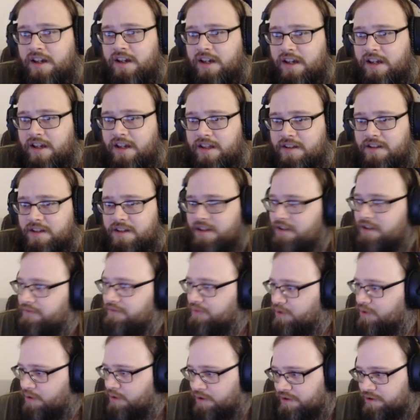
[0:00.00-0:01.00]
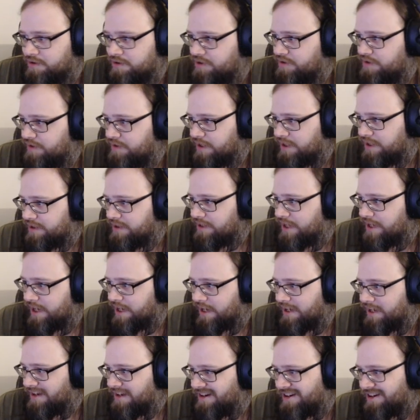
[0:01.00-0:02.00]
And then, of course, you can get
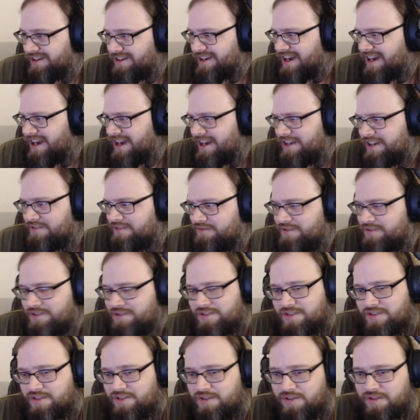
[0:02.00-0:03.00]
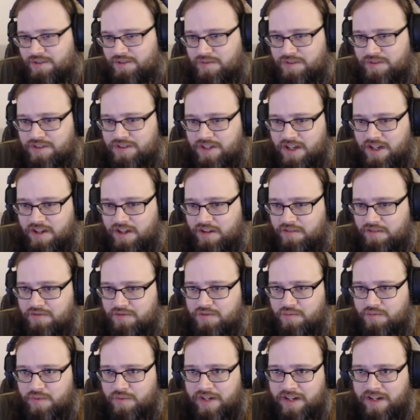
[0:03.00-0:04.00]
that archives. You can do in
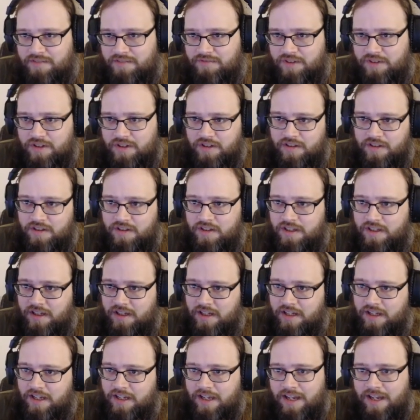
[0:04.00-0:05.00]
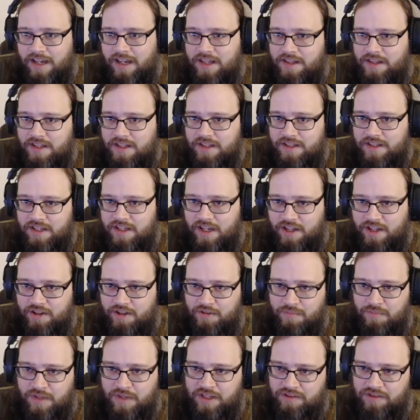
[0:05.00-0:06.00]
delves, whatever. And then the
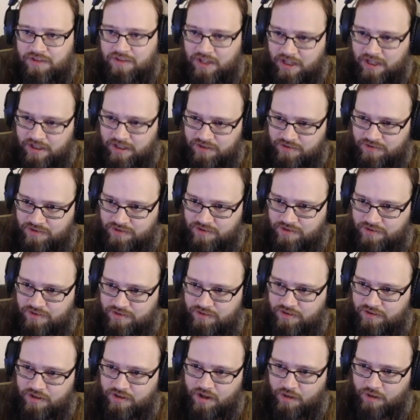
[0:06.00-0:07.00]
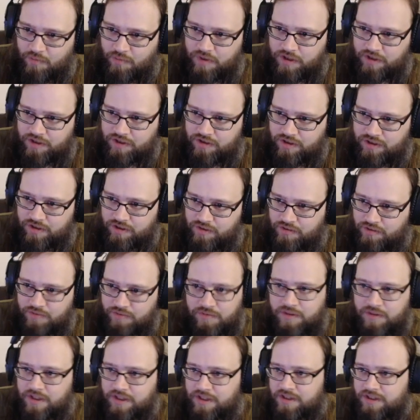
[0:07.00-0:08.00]
other main things y'all want to
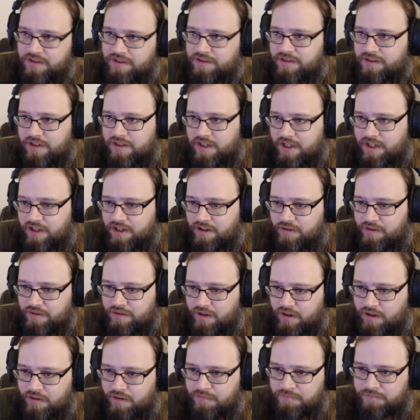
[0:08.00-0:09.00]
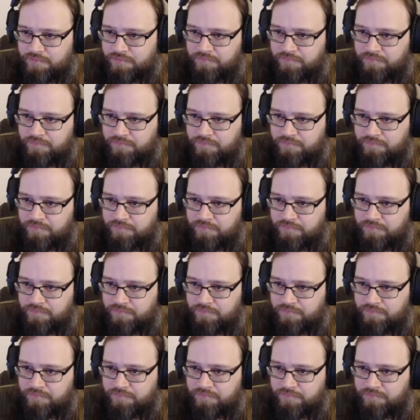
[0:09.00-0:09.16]
do is Ecodome.